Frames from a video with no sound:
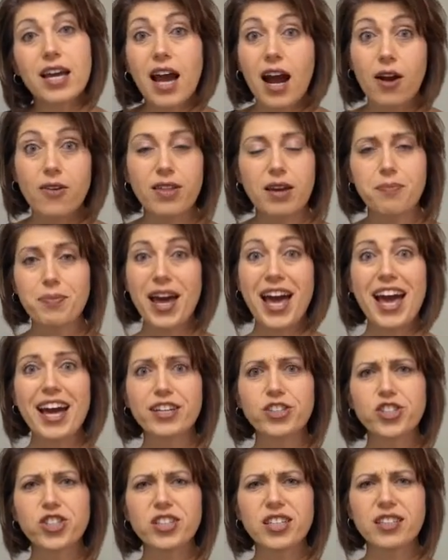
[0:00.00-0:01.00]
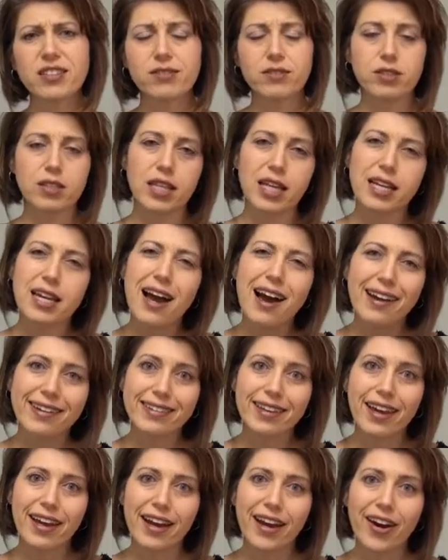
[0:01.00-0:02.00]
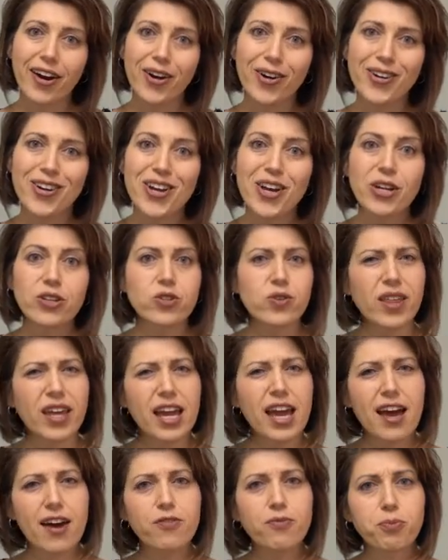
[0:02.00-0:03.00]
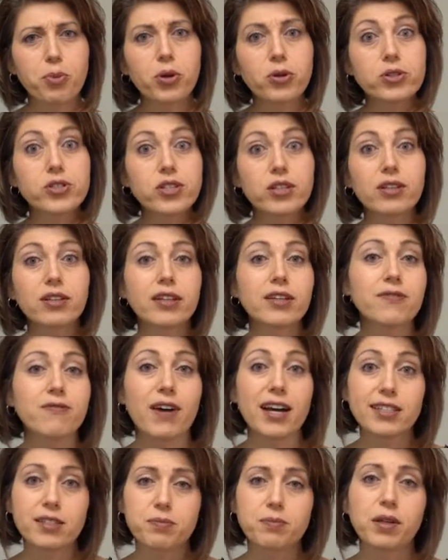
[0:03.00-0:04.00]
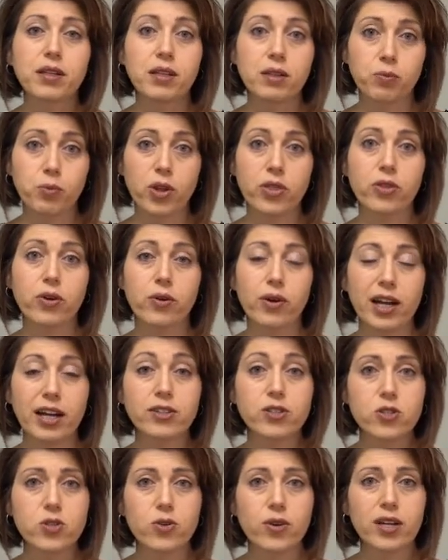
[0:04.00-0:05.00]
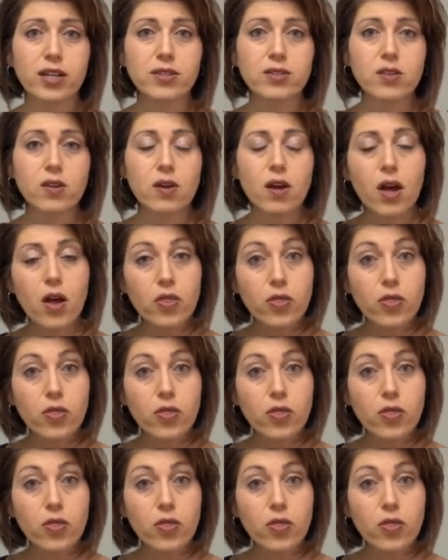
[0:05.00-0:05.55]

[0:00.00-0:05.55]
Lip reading: Are they passionate? Do they not care? Do they have personal investment in what their answer is?